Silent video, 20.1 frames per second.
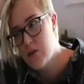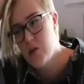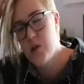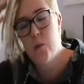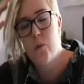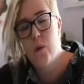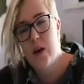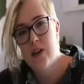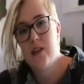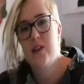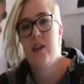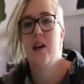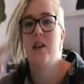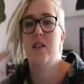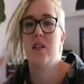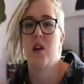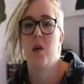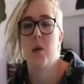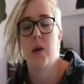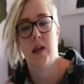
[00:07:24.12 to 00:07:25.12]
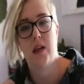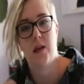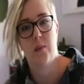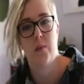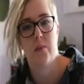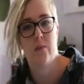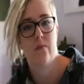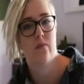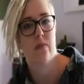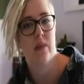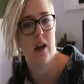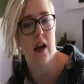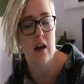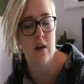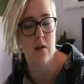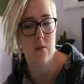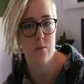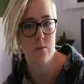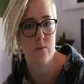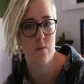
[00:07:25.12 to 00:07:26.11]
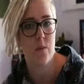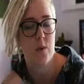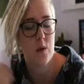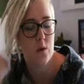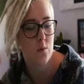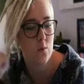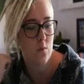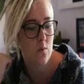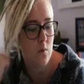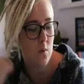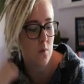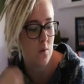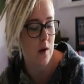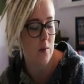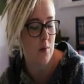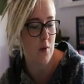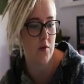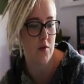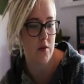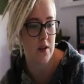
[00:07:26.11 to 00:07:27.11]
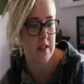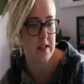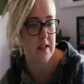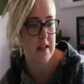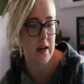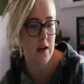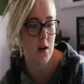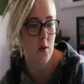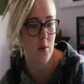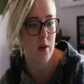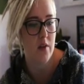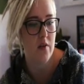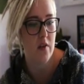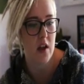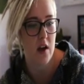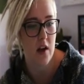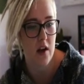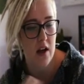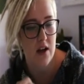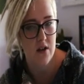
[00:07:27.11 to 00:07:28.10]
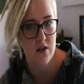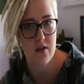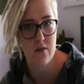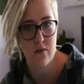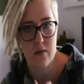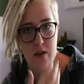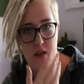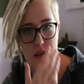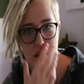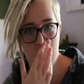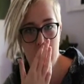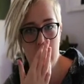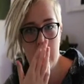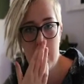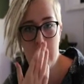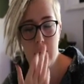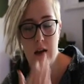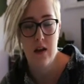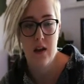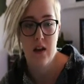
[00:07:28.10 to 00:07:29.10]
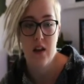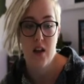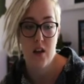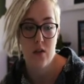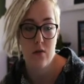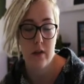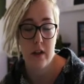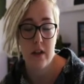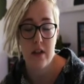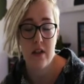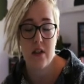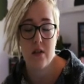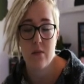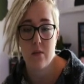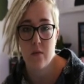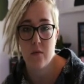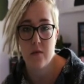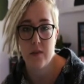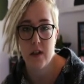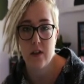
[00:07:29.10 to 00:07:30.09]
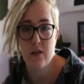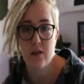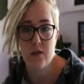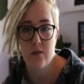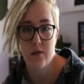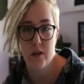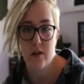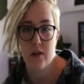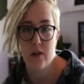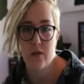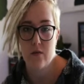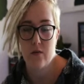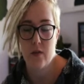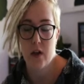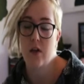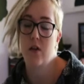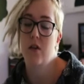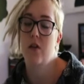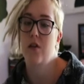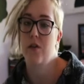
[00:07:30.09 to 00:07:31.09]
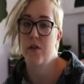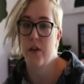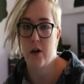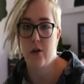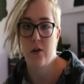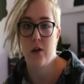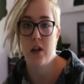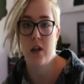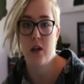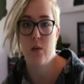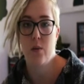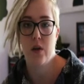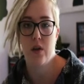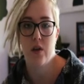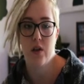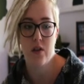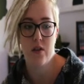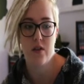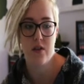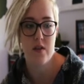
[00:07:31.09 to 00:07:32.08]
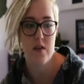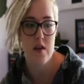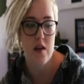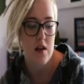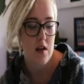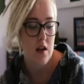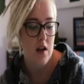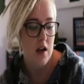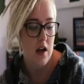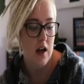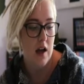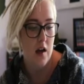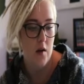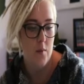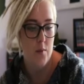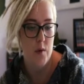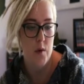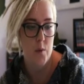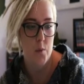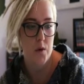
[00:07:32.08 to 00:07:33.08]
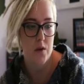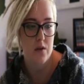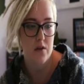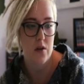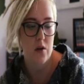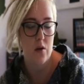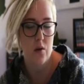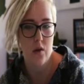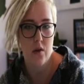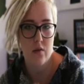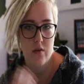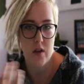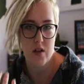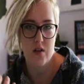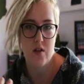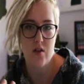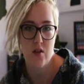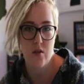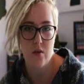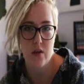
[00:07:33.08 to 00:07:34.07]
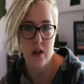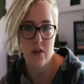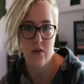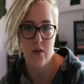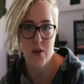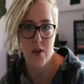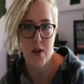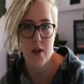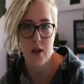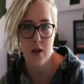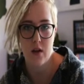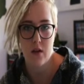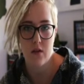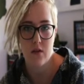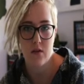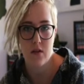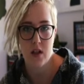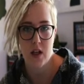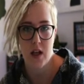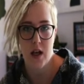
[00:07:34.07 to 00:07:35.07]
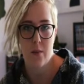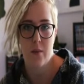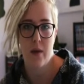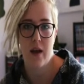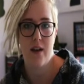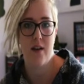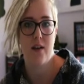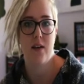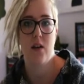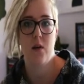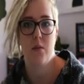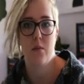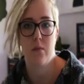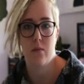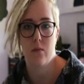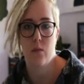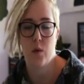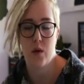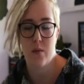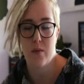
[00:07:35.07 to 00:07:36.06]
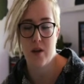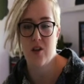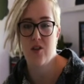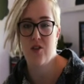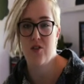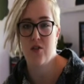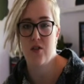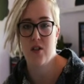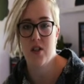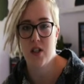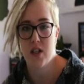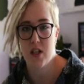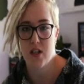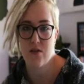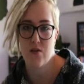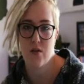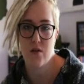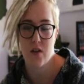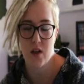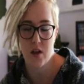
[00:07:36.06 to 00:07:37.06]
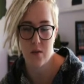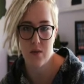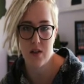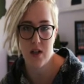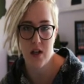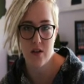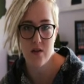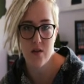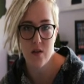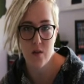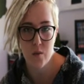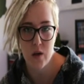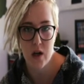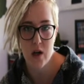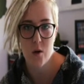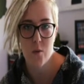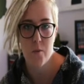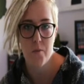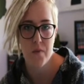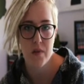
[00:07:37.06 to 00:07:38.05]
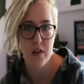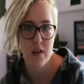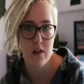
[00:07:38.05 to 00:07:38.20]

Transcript: do one last quick rub off the scalp, and then I just rinse them out. Rinse them very, very, very thoroughly, because you want all the residue and everything to come out, and you want to make sure the dandruff comes out as well.